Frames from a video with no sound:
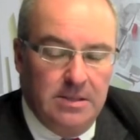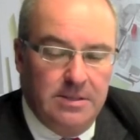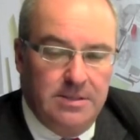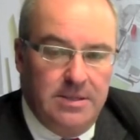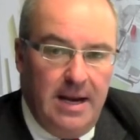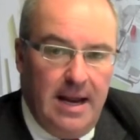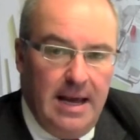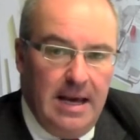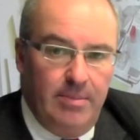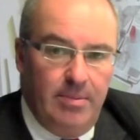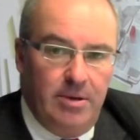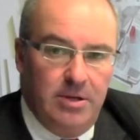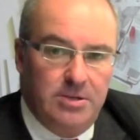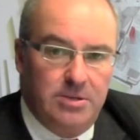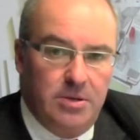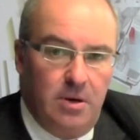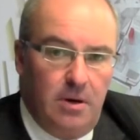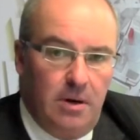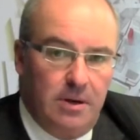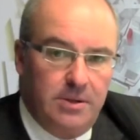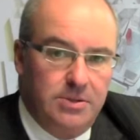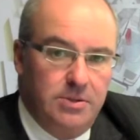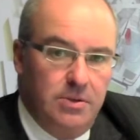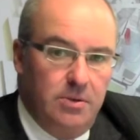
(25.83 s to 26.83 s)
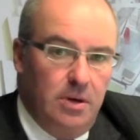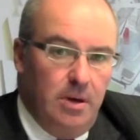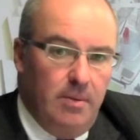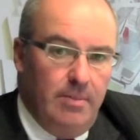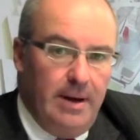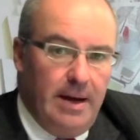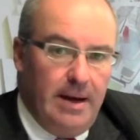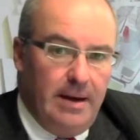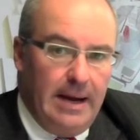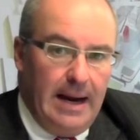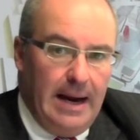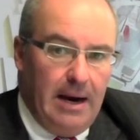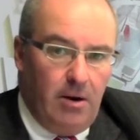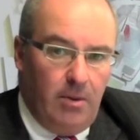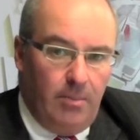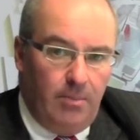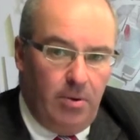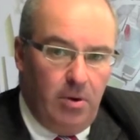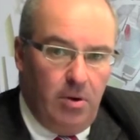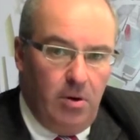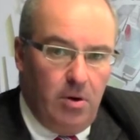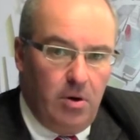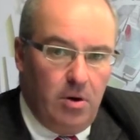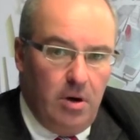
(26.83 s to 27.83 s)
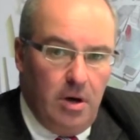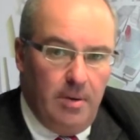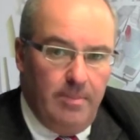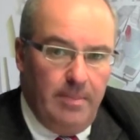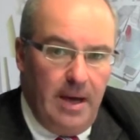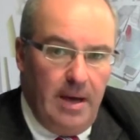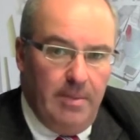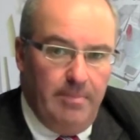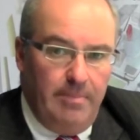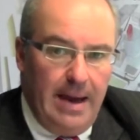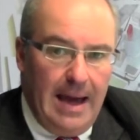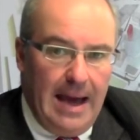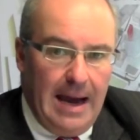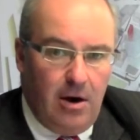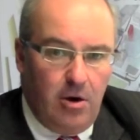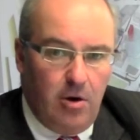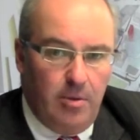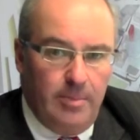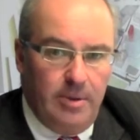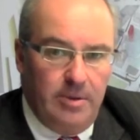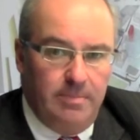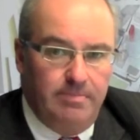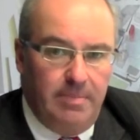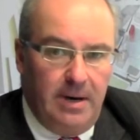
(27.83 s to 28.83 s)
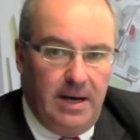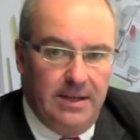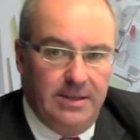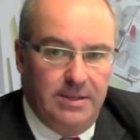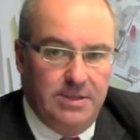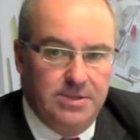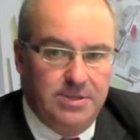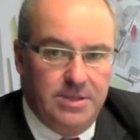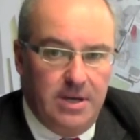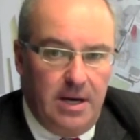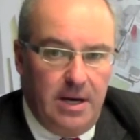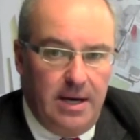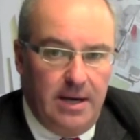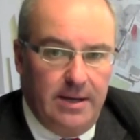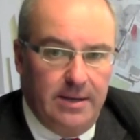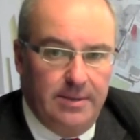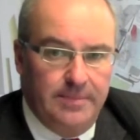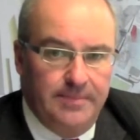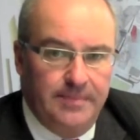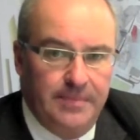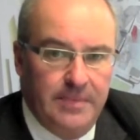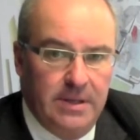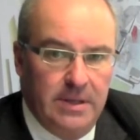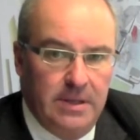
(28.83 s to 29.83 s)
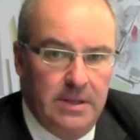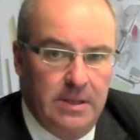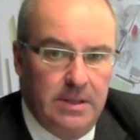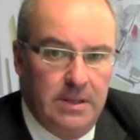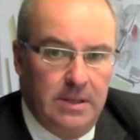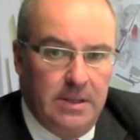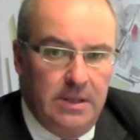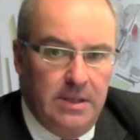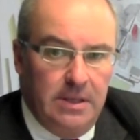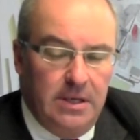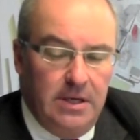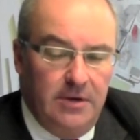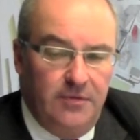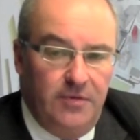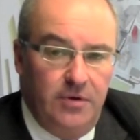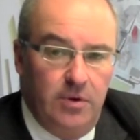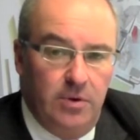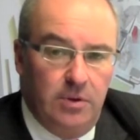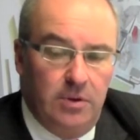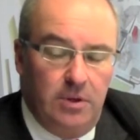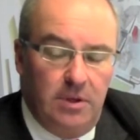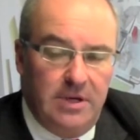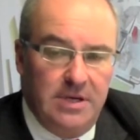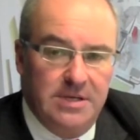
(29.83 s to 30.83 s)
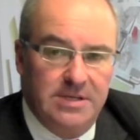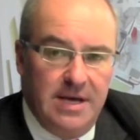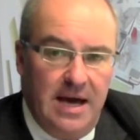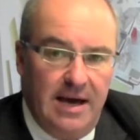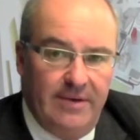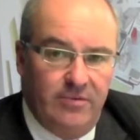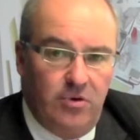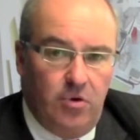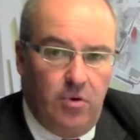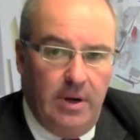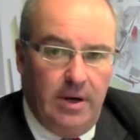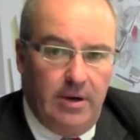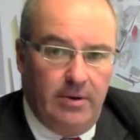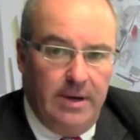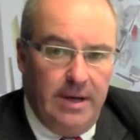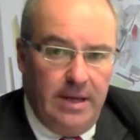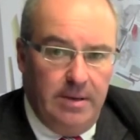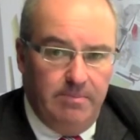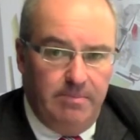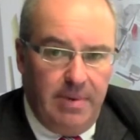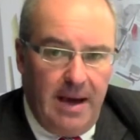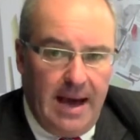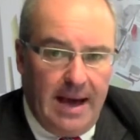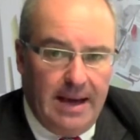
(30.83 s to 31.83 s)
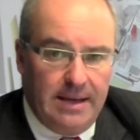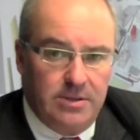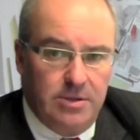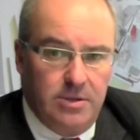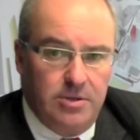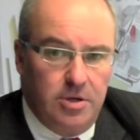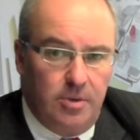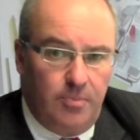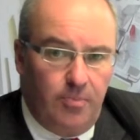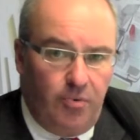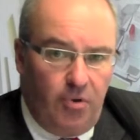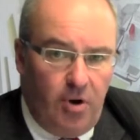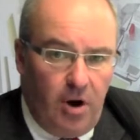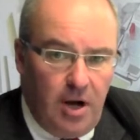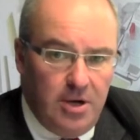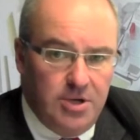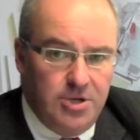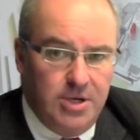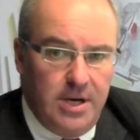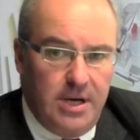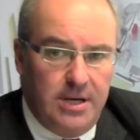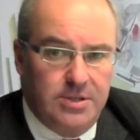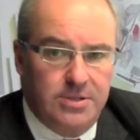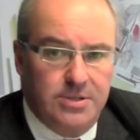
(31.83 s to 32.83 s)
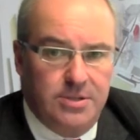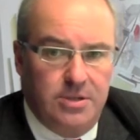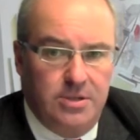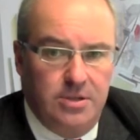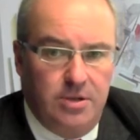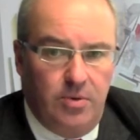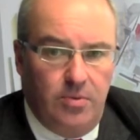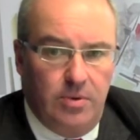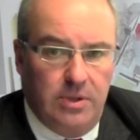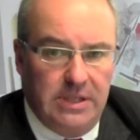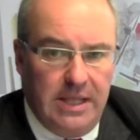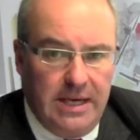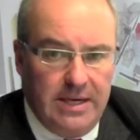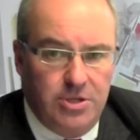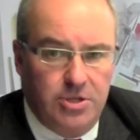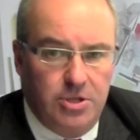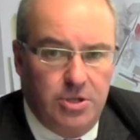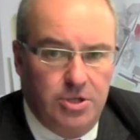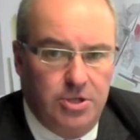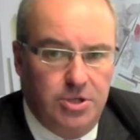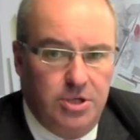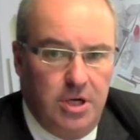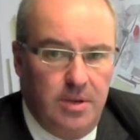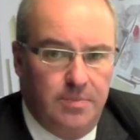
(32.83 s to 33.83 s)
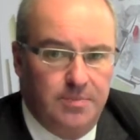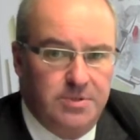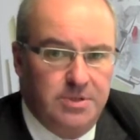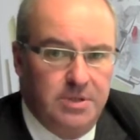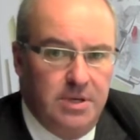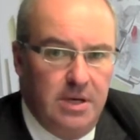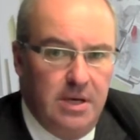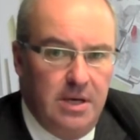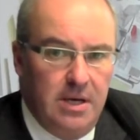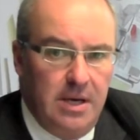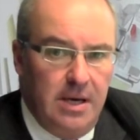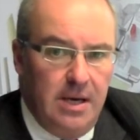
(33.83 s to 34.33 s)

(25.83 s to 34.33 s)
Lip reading: Today I'm going to talk to you about our program, Empowerment by Design. If you're looking to have greater impact in your projects and your relationships,